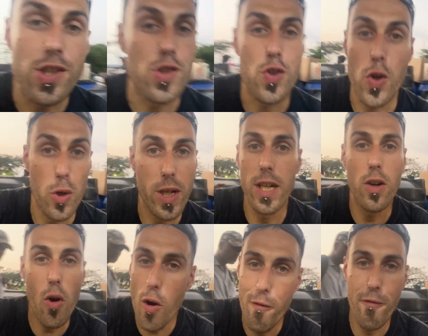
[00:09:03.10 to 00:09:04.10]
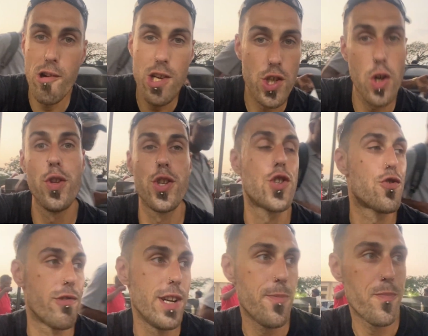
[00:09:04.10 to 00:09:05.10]
just cook it all fresh on the
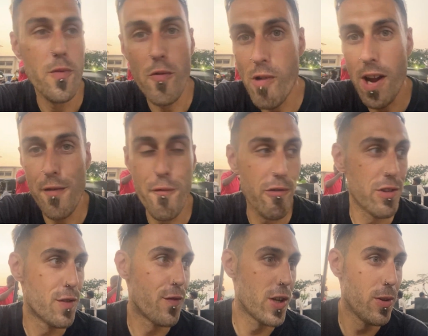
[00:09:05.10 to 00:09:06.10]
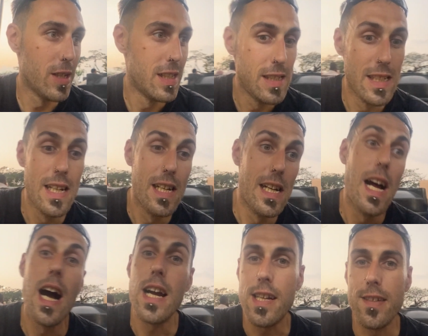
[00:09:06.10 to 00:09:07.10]
street, right in front of you.
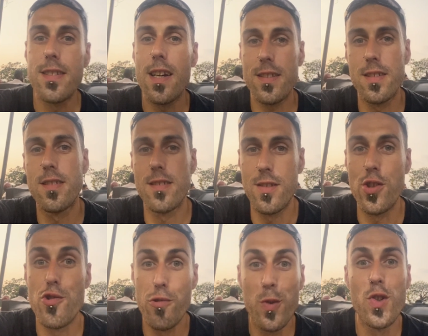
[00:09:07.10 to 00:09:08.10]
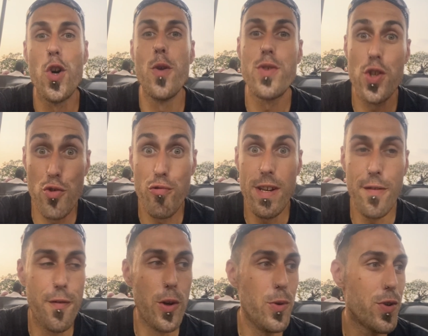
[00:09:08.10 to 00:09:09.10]
I guess that's the true term street
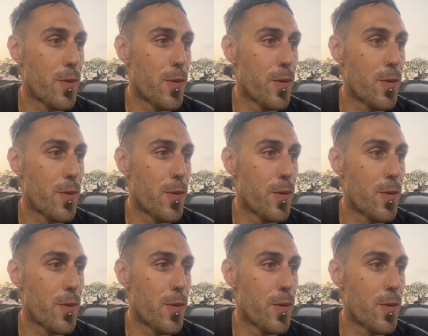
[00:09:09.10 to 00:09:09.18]
food.